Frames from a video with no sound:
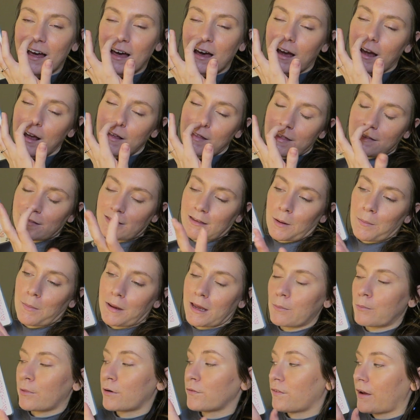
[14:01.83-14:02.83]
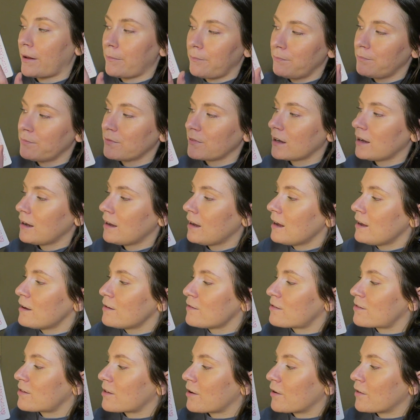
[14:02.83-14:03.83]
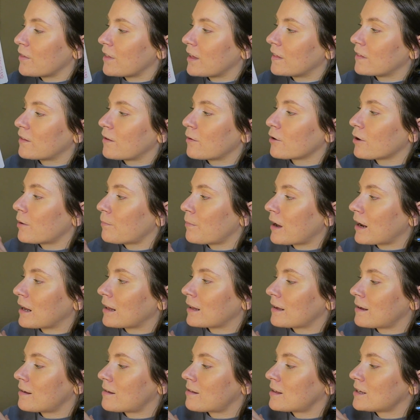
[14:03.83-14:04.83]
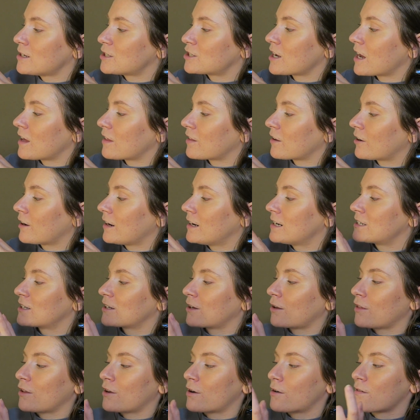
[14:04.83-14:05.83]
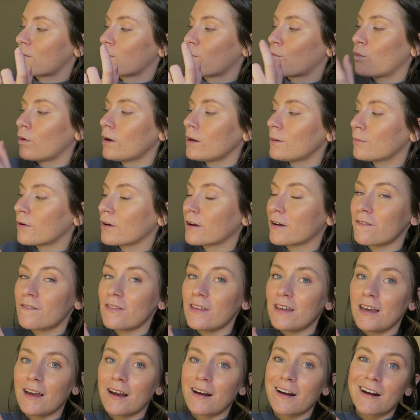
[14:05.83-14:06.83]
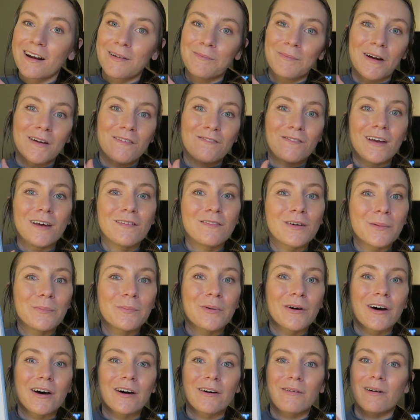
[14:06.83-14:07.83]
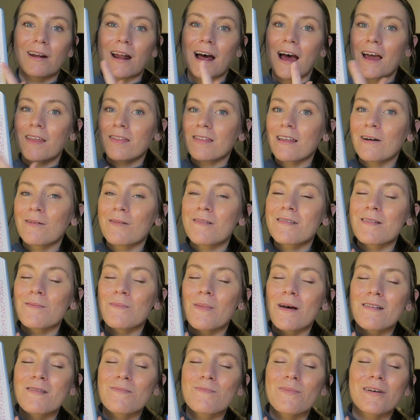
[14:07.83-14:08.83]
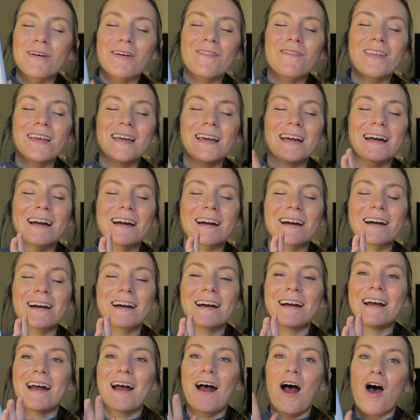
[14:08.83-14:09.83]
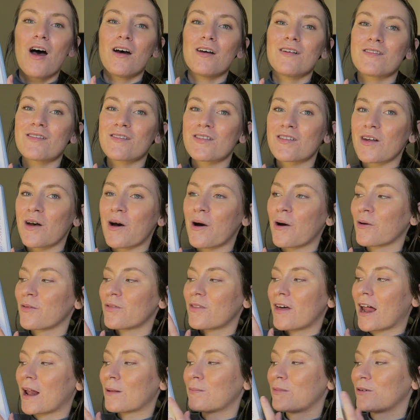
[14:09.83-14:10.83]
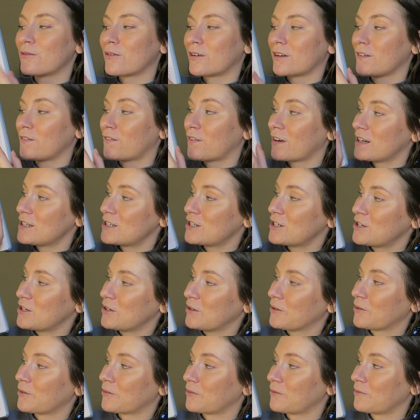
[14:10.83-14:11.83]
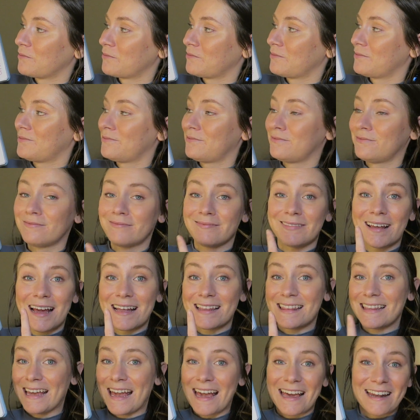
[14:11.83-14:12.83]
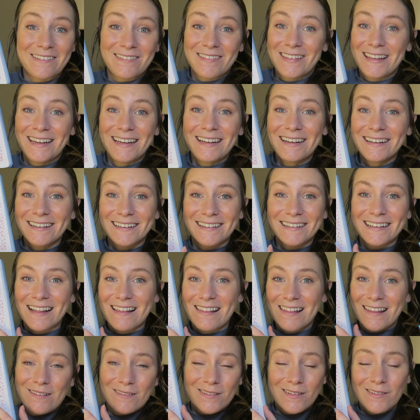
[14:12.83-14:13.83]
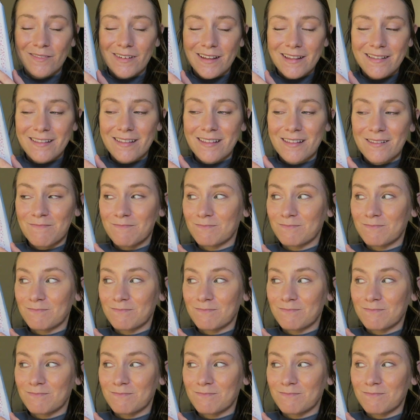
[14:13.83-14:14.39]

I think they'll make it more fun. So then they'll go battle against each other until there's one book of the year, my favorite book, what I thought was the best book of the year. So that'll be really fun to do at the end of the year and see what wins.